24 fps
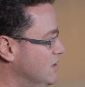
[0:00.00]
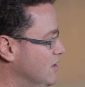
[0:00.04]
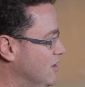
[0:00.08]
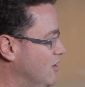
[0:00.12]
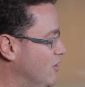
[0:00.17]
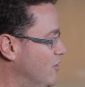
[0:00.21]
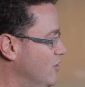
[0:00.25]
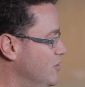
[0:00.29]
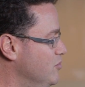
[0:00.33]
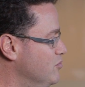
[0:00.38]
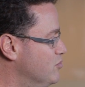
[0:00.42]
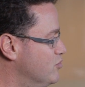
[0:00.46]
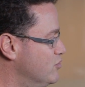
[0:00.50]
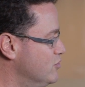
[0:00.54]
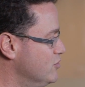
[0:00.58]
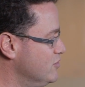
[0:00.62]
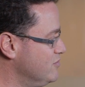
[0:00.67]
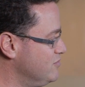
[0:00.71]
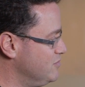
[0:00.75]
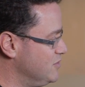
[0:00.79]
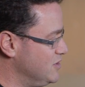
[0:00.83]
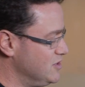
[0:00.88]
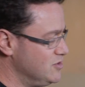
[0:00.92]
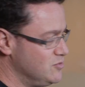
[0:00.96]
Our
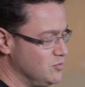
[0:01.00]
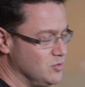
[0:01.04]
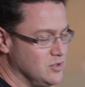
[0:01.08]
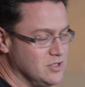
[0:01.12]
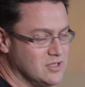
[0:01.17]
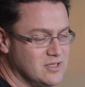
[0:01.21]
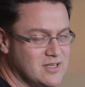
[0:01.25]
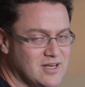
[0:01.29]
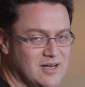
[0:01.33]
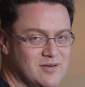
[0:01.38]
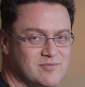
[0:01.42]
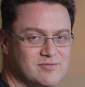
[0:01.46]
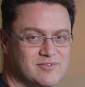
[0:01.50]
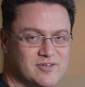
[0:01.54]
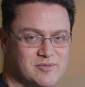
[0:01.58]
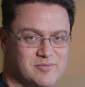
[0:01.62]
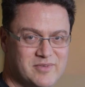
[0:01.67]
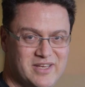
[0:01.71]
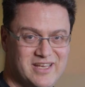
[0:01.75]
improvement will come from